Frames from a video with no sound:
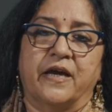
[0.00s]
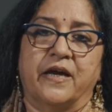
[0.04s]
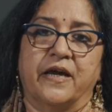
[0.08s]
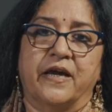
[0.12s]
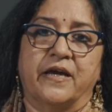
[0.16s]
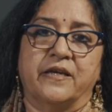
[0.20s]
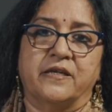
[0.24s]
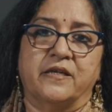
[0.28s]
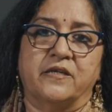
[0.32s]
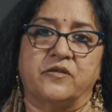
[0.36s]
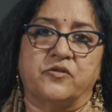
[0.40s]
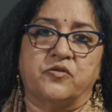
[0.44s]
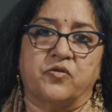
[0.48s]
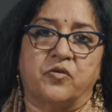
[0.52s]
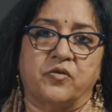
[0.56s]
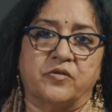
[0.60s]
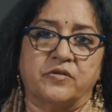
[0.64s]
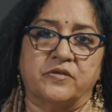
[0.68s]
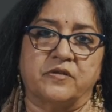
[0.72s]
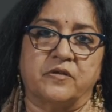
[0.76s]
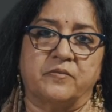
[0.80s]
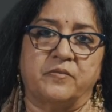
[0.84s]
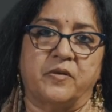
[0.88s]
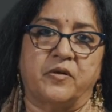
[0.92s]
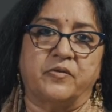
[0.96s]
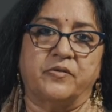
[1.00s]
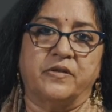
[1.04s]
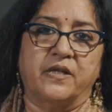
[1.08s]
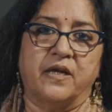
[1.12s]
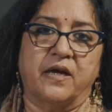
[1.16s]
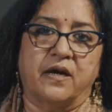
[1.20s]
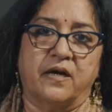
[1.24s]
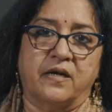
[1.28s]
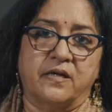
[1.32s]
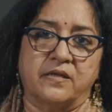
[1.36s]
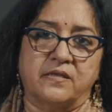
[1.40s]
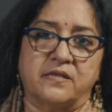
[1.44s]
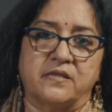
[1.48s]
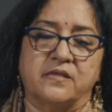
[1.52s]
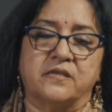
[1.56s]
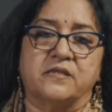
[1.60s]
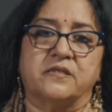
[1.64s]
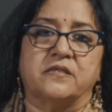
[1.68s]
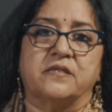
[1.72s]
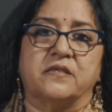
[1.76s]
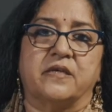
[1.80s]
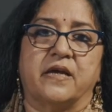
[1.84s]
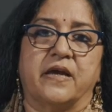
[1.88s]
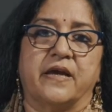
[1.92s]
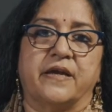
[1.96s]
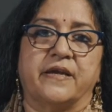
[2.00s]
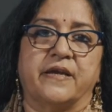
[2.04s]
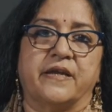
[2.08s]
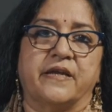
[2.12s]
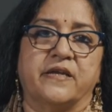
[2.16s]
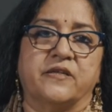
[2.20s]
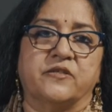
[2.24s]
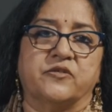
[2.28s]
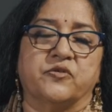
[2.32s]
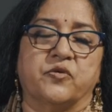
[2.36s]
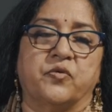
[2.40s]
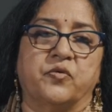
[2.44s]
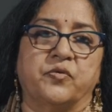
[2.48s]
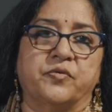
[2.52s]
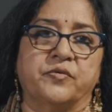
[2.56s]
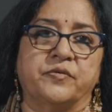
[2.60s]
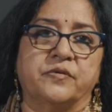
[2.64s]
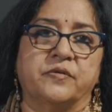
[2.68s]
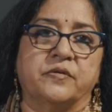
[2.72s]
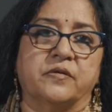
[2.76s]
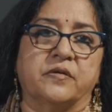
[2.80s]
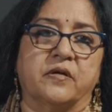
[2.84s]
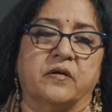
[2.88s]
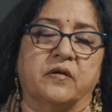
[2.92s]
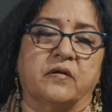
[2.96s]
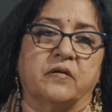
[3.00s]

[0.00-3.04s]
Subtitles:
and it talks about the artist and his own